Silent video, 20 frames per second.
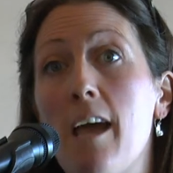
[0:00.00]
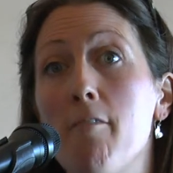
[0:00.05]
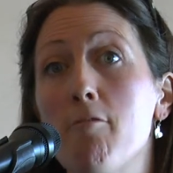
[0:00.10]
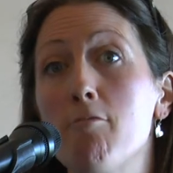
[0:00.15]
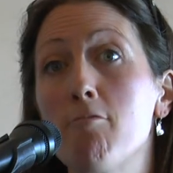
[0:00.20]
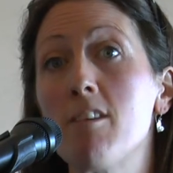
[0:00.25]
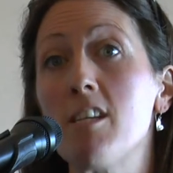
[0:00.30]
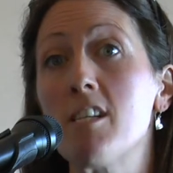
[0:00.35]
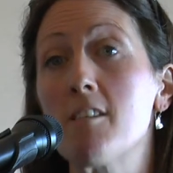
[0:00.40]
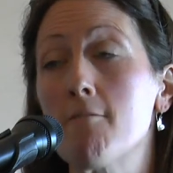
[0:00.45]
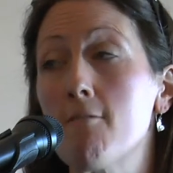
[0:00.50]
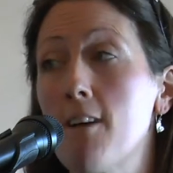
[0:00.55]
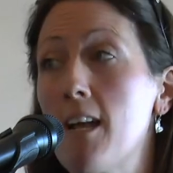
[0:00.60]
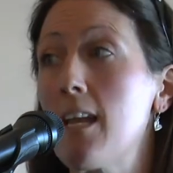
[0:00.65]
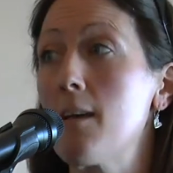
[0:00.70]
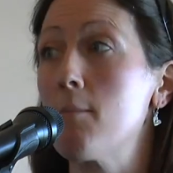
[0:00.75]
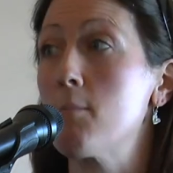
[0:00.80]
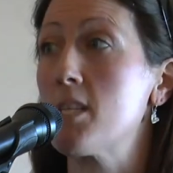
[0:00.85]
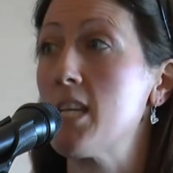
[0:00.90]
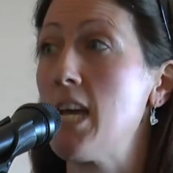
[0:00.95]
every
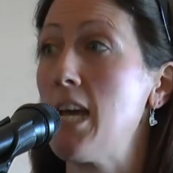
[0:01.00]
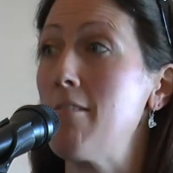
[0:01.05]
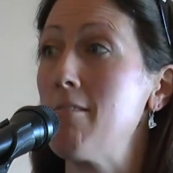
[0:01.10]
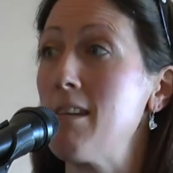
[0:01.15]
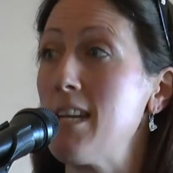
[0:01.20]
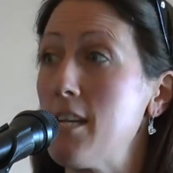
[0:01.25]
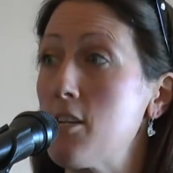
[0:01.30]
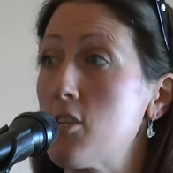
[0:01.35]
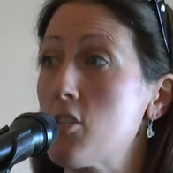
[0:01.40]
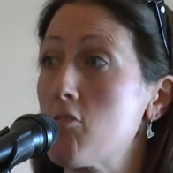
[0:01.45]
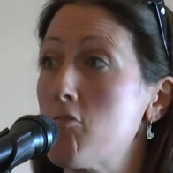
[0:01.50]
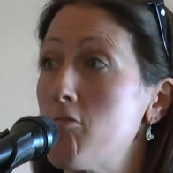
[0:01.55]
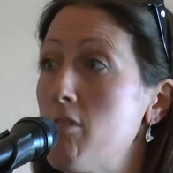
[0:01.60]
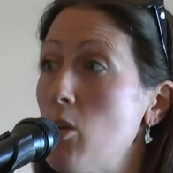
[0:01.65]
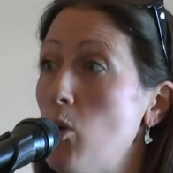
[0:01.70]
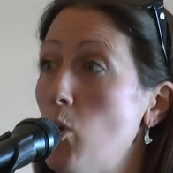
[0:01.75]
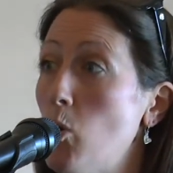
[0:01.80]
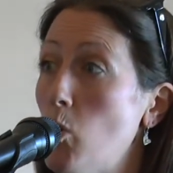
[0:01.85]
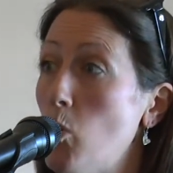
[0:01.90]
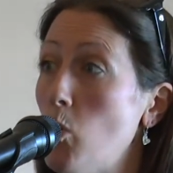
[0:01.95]
developed dairy
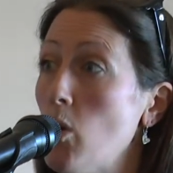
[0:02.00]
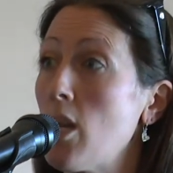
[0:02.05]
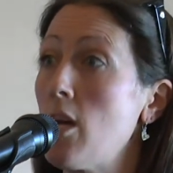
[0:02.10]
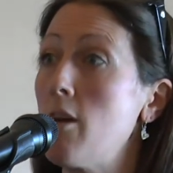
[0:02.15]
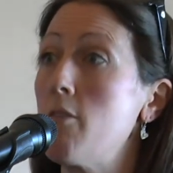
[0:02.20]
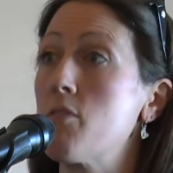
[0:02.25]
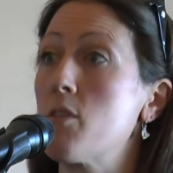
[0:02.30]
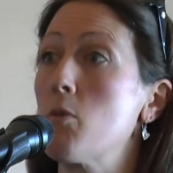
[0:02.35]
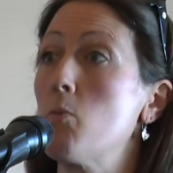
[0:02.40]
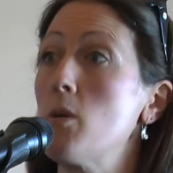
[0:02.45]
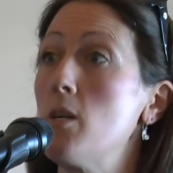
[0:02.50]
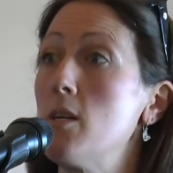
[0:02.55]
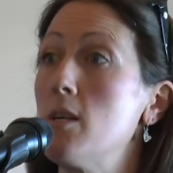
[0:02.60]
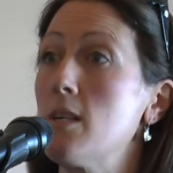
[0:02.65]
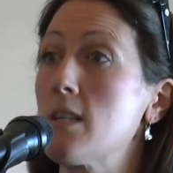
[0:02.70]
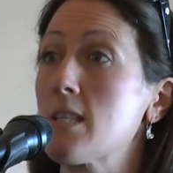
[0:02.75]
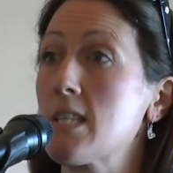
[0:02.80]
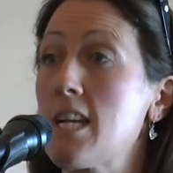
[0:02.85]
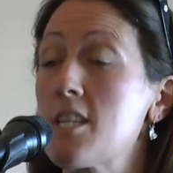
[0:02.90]
industry all over the world.